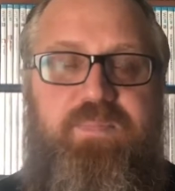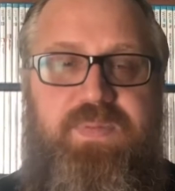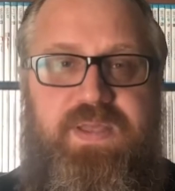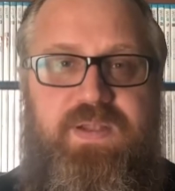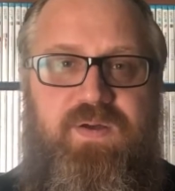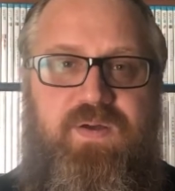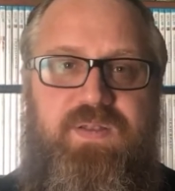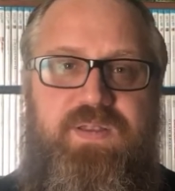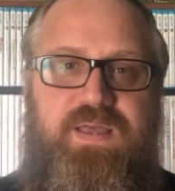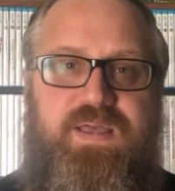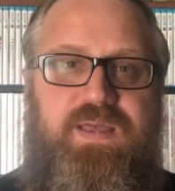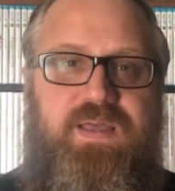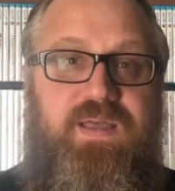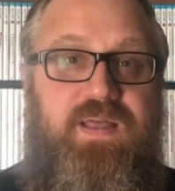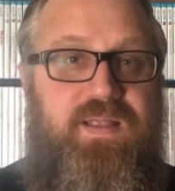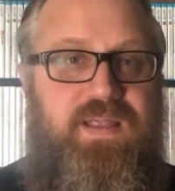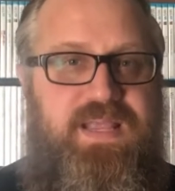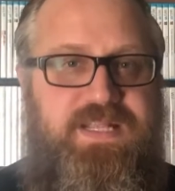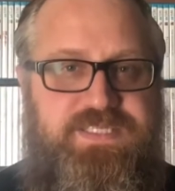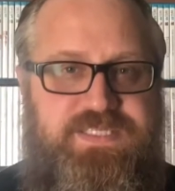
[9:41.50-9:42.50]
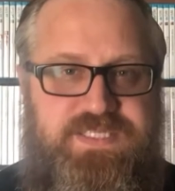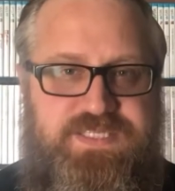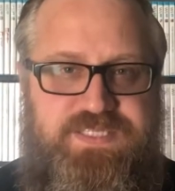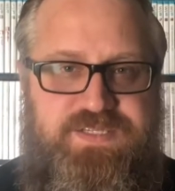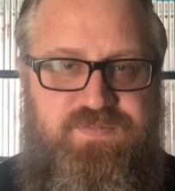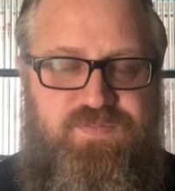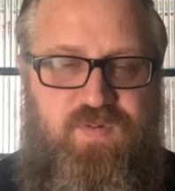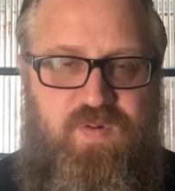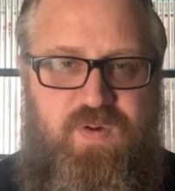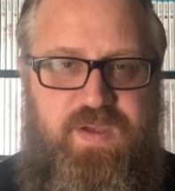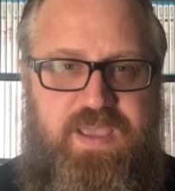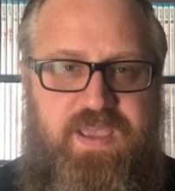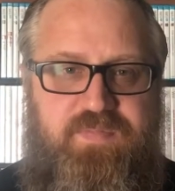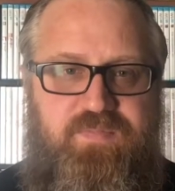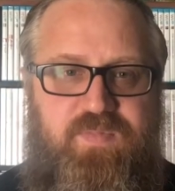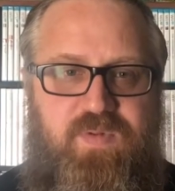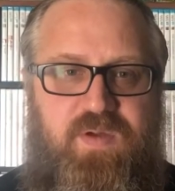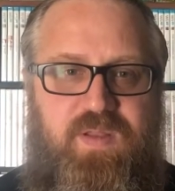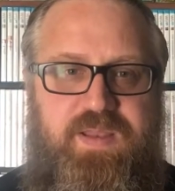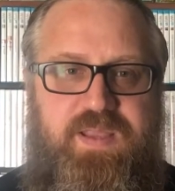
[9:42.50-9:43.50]
on the N64 game
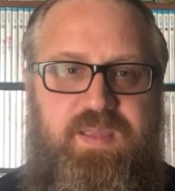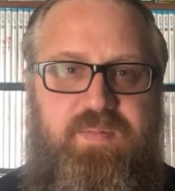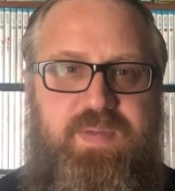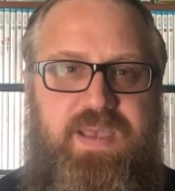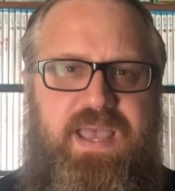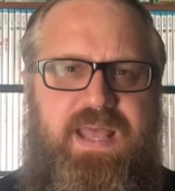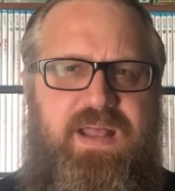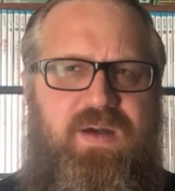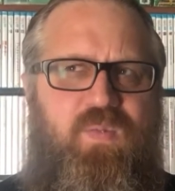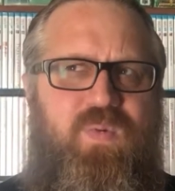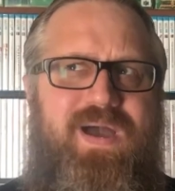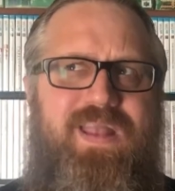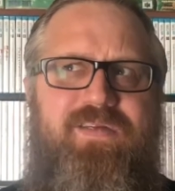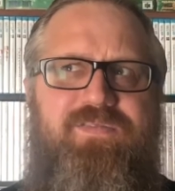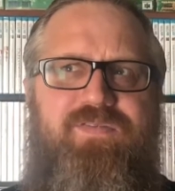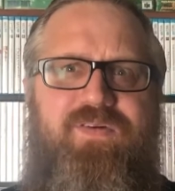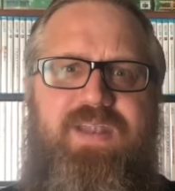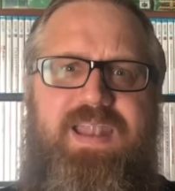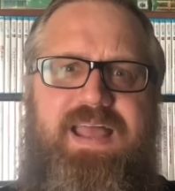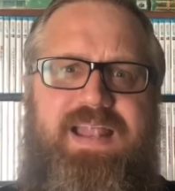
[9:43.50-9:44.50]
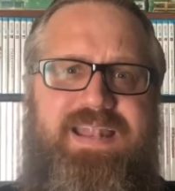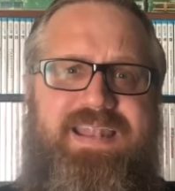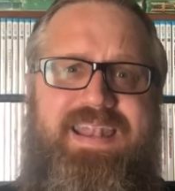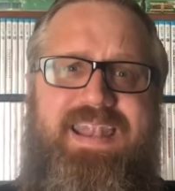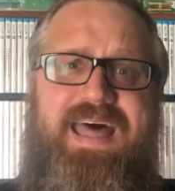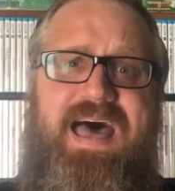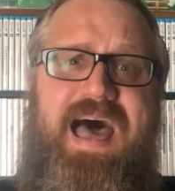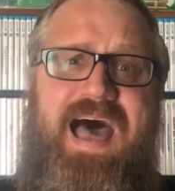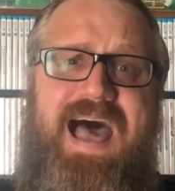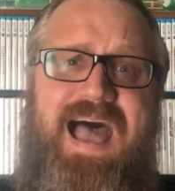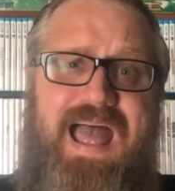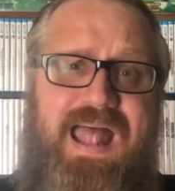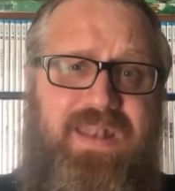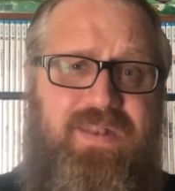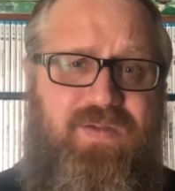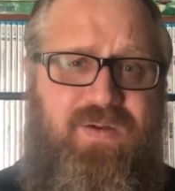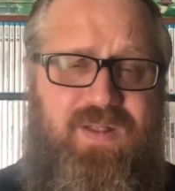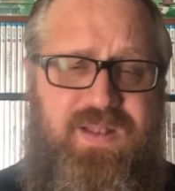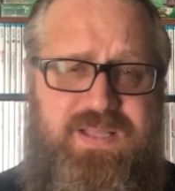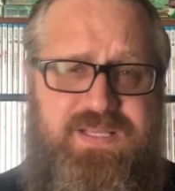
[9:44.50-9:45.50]
on eBay, and I won it for like
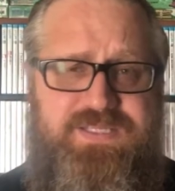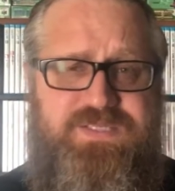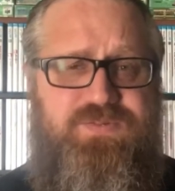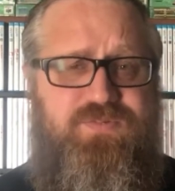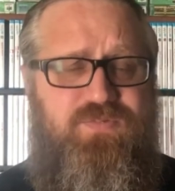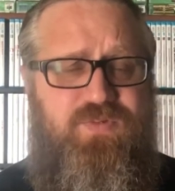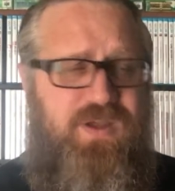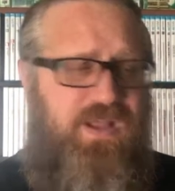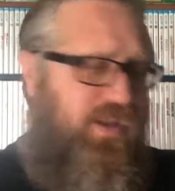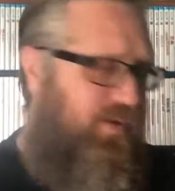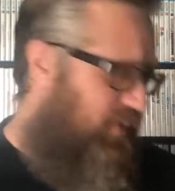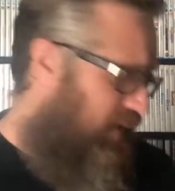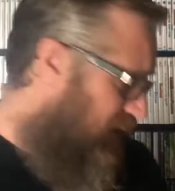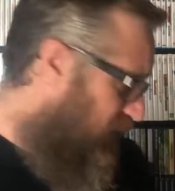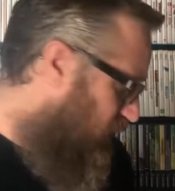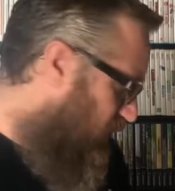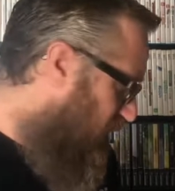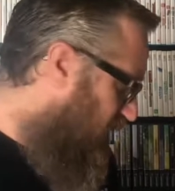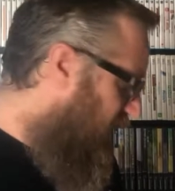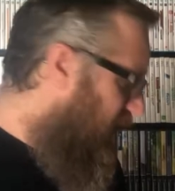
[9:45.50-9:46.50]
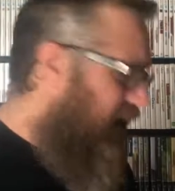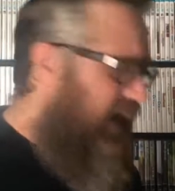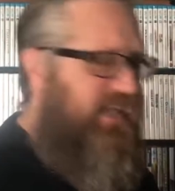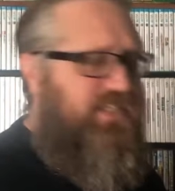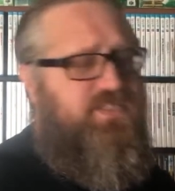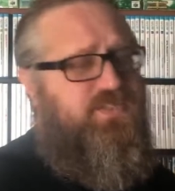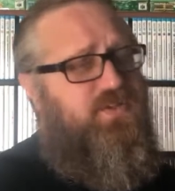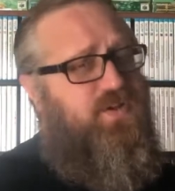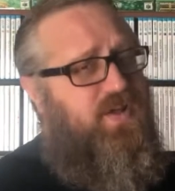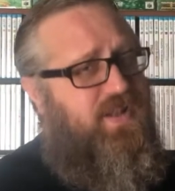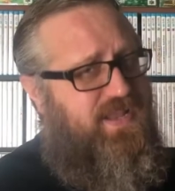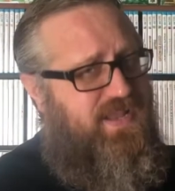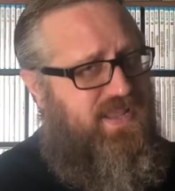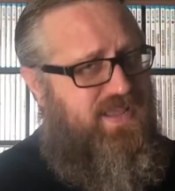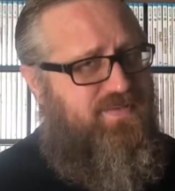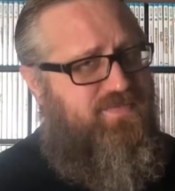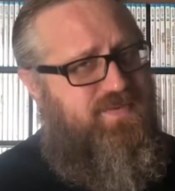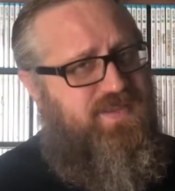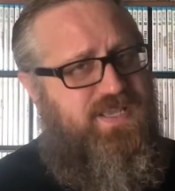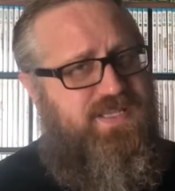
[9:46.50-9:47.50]
$9. Really cool. It's not a
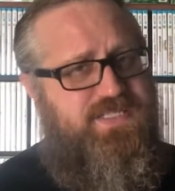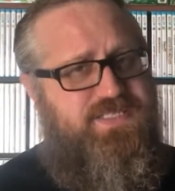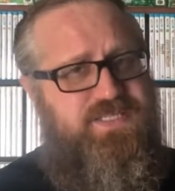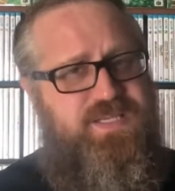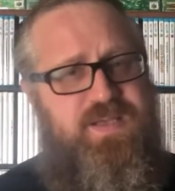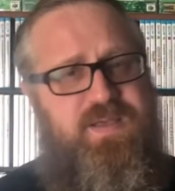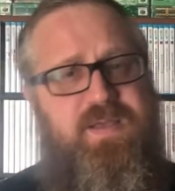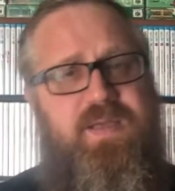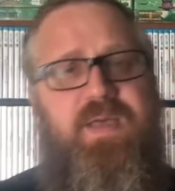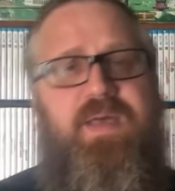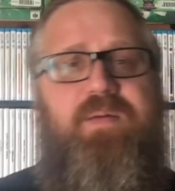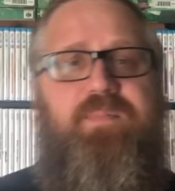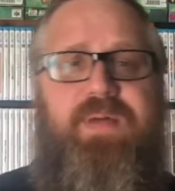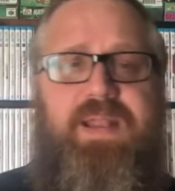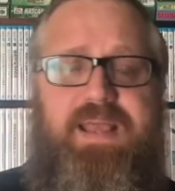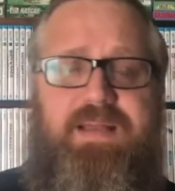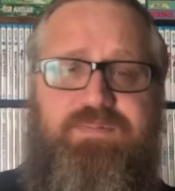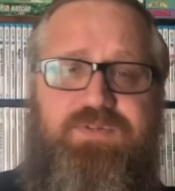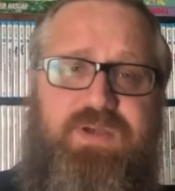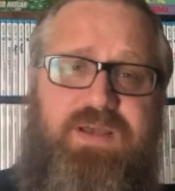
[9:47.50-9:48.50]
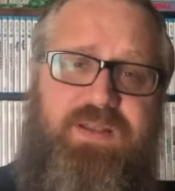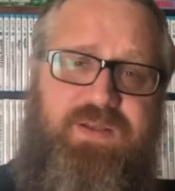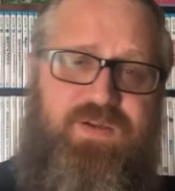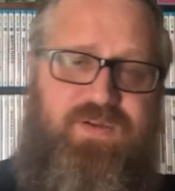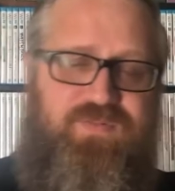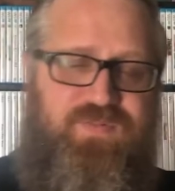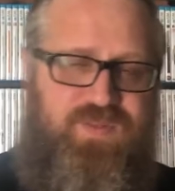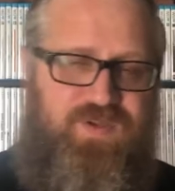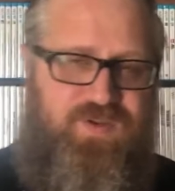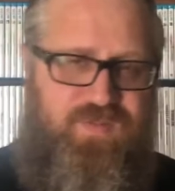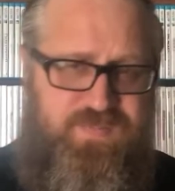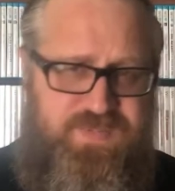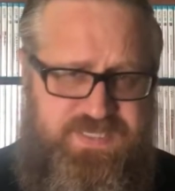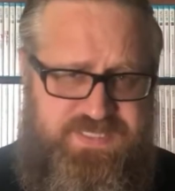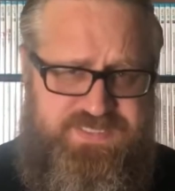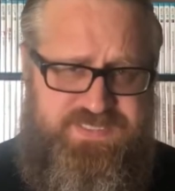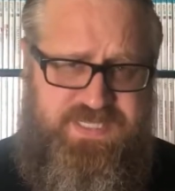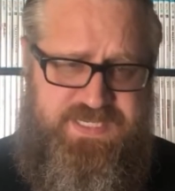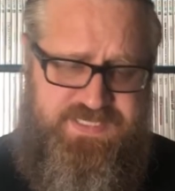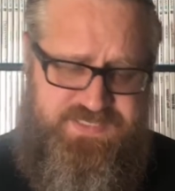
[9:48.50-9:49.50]
heavy hitter, but I am trying to go for the complete
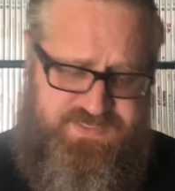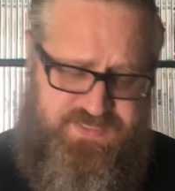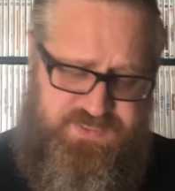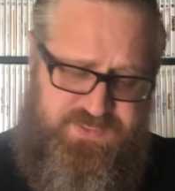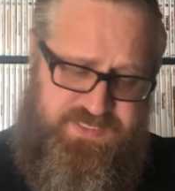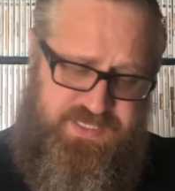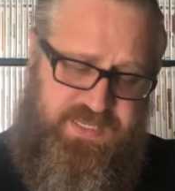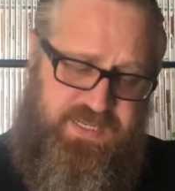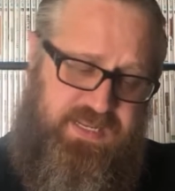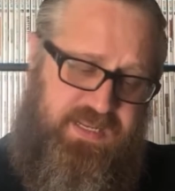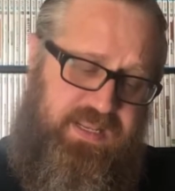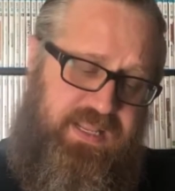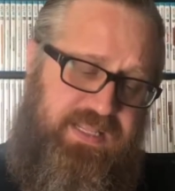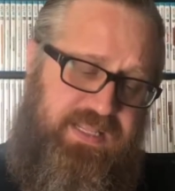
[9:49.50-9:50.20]
set, as you said, and that's